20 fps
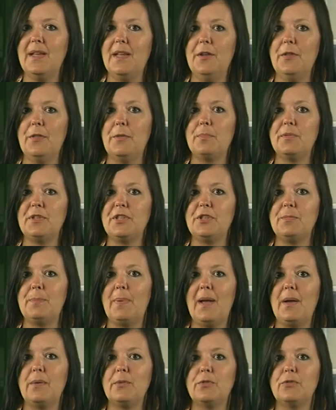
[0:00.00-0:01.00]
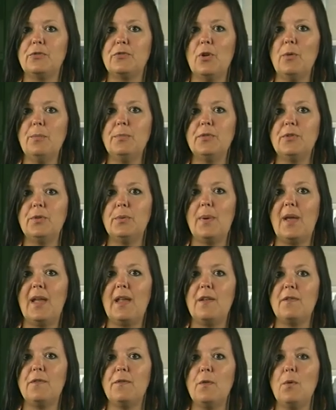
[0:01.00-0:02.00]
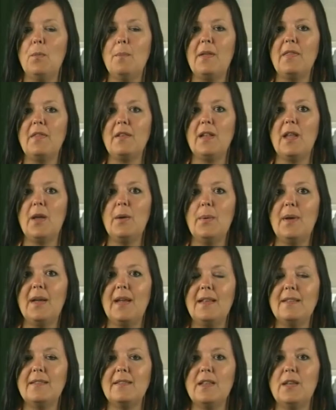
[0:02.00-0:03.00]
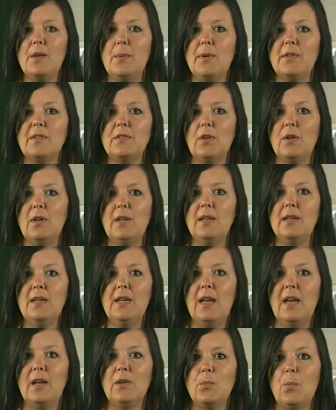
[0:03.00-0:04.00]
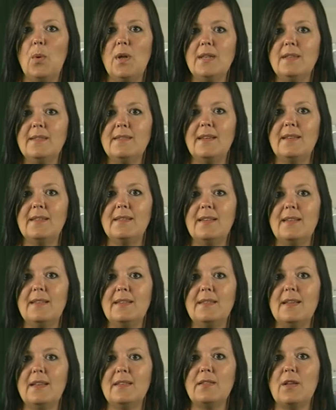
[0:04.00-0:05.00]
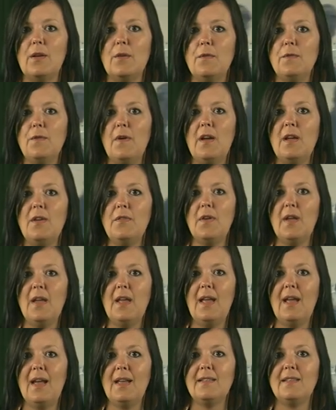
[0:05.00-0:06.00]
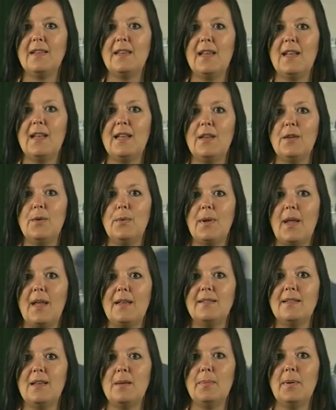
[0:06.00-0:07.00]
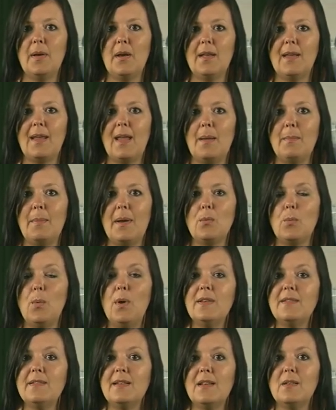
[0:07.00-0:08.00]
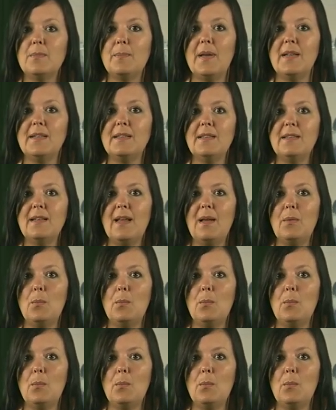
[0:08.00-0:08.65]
The British pound dropped to a four month low against the US dollar at 166.05 as the yearly UK CPI came out worse than expected at